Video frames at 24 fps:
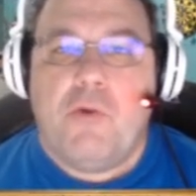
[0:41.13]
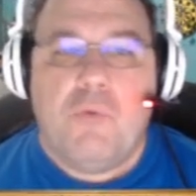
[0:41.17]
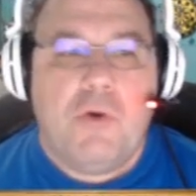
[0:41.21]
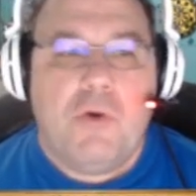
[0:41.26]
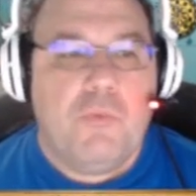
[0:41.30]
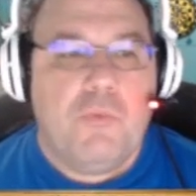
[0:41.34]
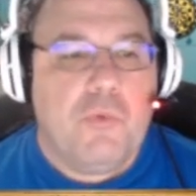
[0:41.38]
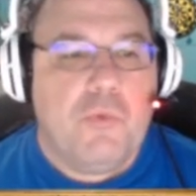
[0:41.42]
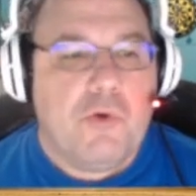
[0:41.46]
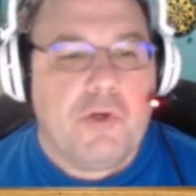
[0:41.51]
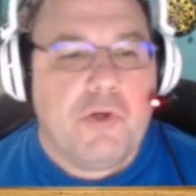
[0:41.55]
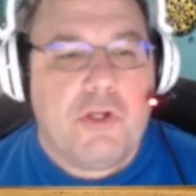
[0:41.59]
Well,
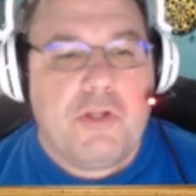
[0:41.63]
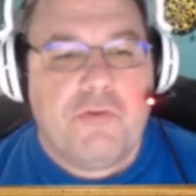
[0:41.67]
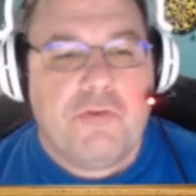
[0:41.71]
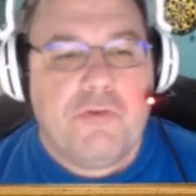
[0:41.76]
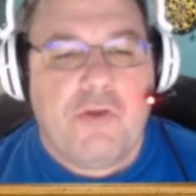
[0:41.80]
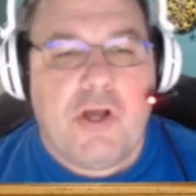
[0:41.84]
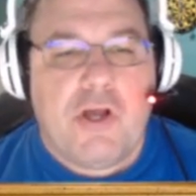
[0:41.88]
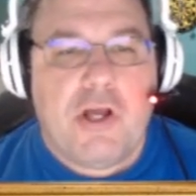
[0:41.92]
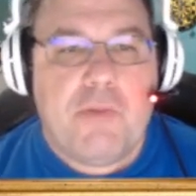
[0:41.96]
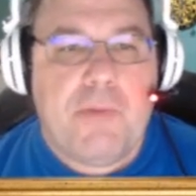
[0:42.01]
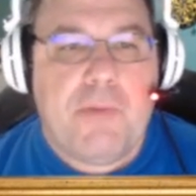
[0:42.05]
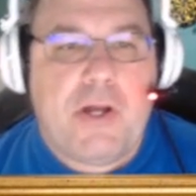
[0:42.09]
we're going to
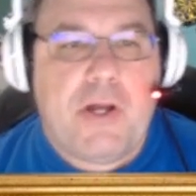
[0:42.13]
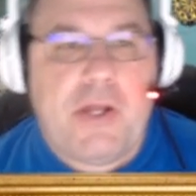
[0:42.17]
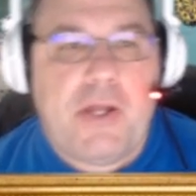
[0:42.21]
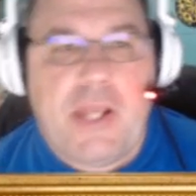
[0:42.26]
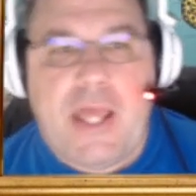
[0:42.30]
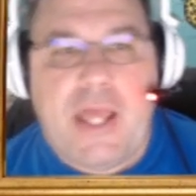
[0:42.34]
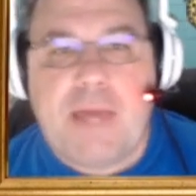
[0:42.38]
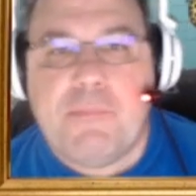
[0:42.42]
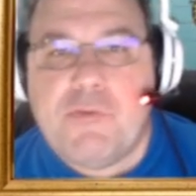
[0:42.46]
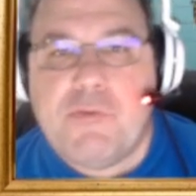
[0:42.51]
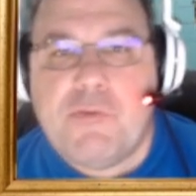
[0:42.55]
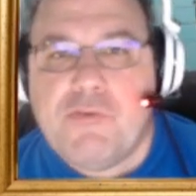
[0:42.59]
talk about
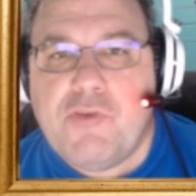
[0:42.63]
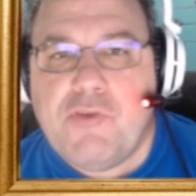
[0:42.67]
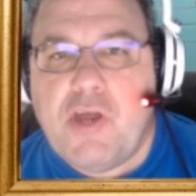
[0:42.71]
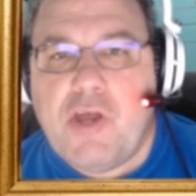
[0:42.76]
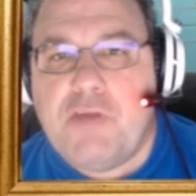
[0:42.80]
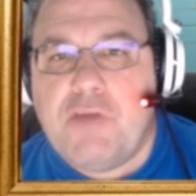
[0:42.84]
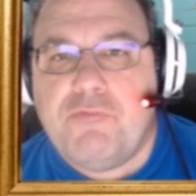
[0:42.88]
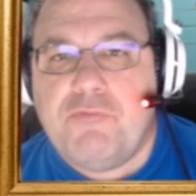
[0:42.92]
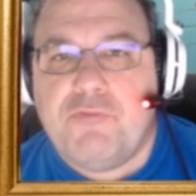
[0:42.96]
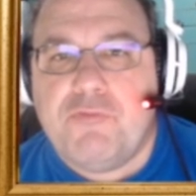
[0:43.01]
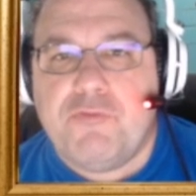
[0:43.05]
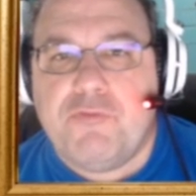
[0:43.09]

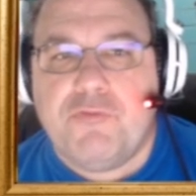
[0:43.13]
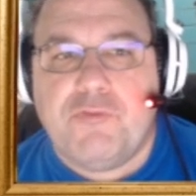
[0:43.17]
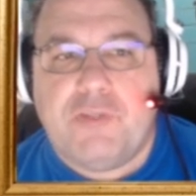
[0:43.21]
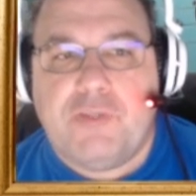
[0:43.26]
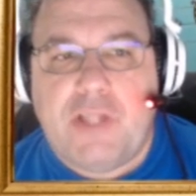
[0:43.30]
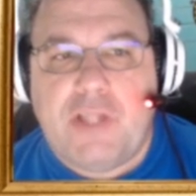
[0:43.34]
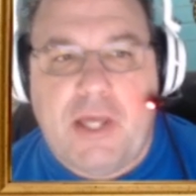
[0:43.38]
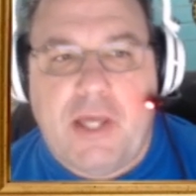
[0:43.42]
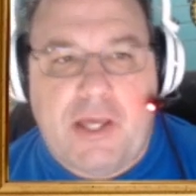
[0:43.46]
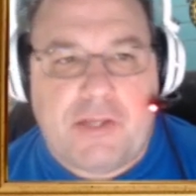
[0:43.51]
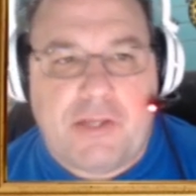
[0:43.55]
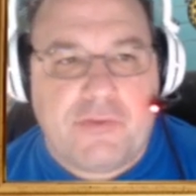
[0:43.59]
Amazon
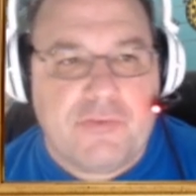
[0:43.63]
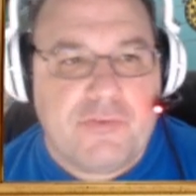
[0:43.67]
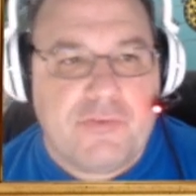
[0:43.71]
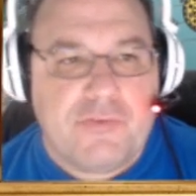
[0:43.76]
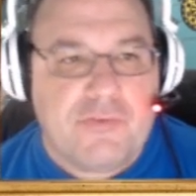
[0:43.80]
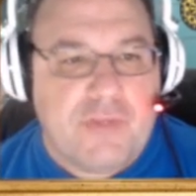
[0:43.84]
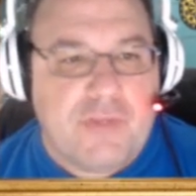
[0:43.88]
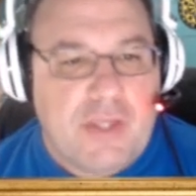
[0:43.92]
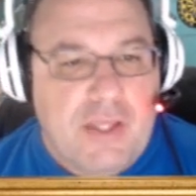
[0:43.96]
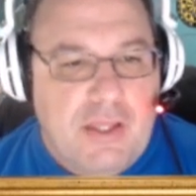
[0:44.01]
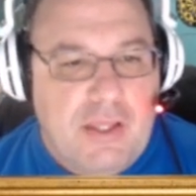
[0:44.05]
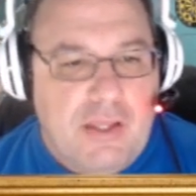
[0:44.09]

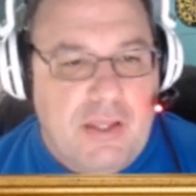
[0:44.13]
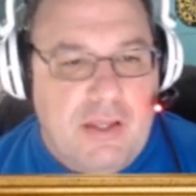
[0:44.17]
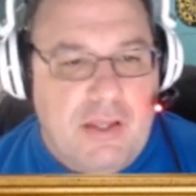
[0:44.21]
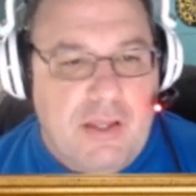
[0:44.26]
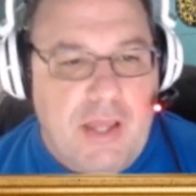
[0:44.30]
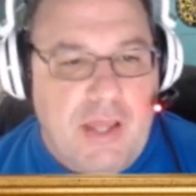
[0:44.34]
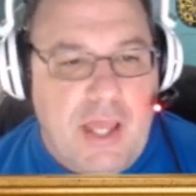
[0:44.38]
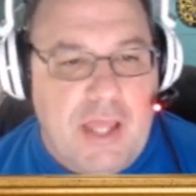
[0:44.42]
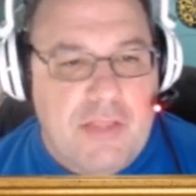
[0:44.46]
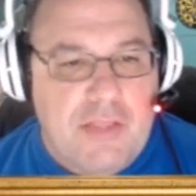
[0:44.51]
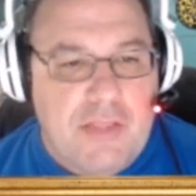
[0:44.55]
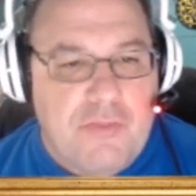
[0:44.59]
Flex
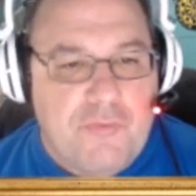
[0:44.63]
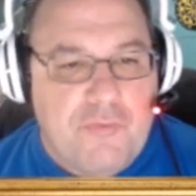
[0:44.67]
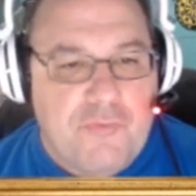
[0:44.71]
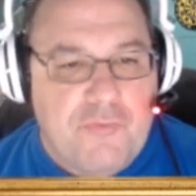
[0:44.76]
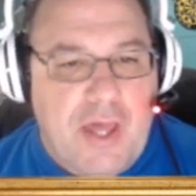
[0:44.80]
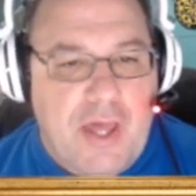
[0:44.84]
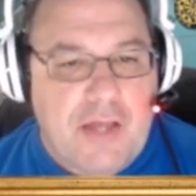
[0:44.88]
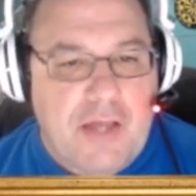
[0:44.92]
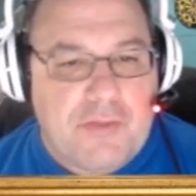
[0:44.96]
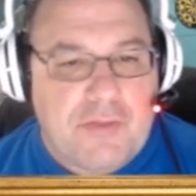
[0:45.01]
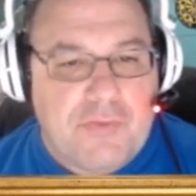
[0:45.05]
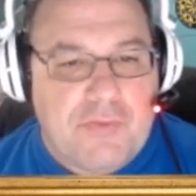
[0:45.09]
and the
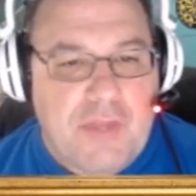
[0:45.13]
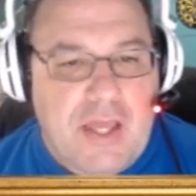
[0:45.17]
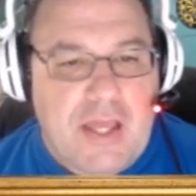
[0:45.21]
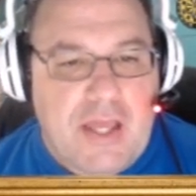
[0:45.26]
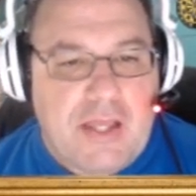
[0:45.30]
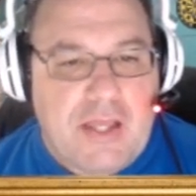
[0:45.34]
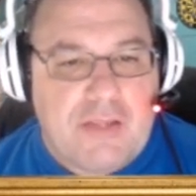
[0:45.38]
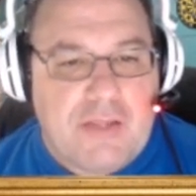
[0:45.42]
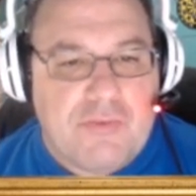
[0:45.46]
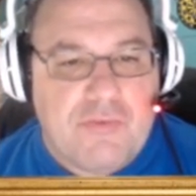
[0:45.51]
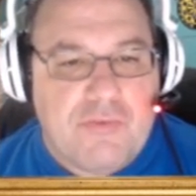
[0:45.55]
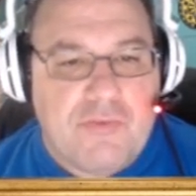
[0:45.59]
fact
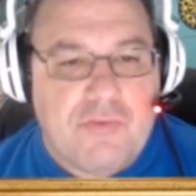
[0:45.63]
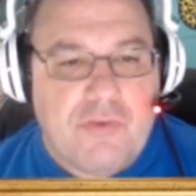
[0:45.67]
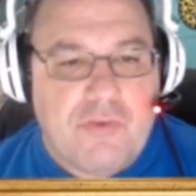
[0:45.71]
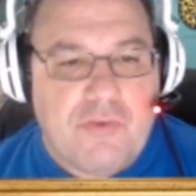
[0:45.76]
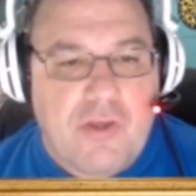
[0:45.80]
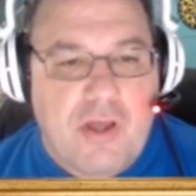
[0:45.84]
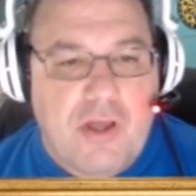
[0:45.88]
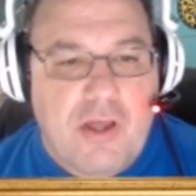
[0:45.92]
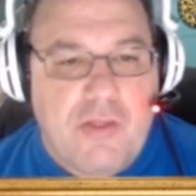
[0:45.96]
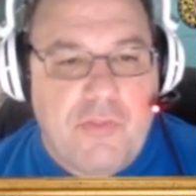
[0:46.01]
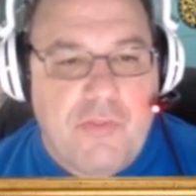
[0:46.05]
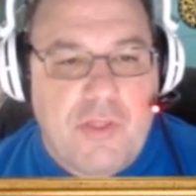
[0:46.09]
that
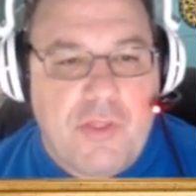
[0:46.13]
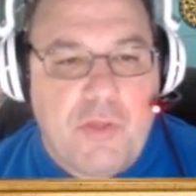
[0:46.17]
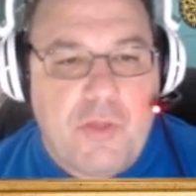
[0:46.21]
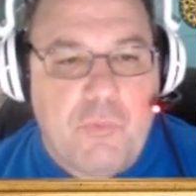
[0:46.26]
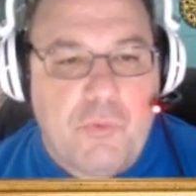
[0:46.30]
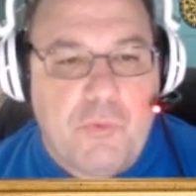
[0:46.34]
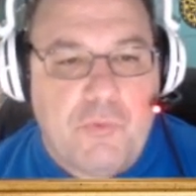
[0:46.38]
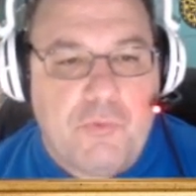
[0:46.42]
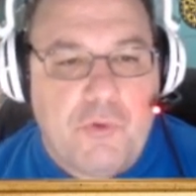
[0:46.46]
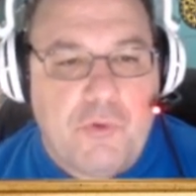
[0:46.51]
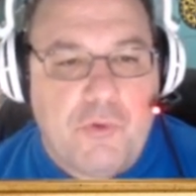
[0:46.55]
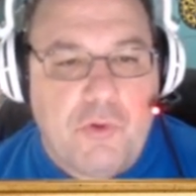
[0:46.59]
they
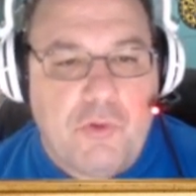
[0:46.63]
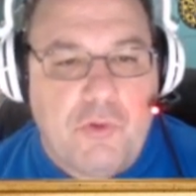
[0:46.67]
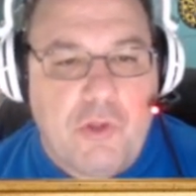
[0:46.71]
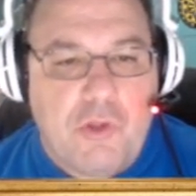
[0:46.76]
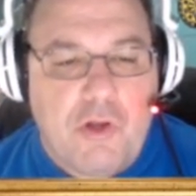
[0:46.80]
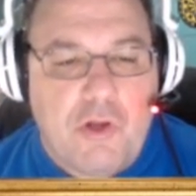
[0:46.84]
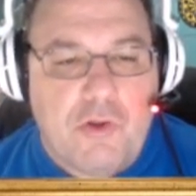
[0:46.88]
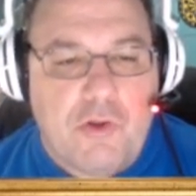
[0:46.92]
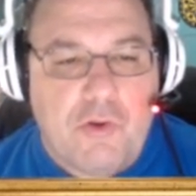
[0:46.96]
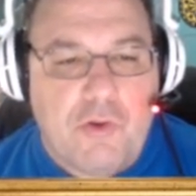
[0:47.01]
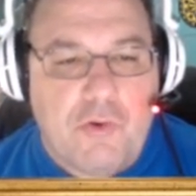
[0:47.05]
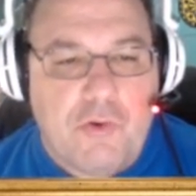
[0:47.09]
will no
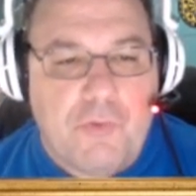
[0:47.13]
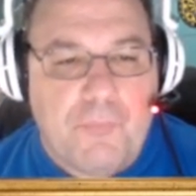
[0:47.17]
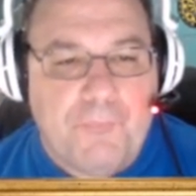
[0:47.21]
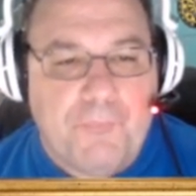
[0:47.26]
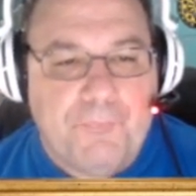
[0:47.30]
longer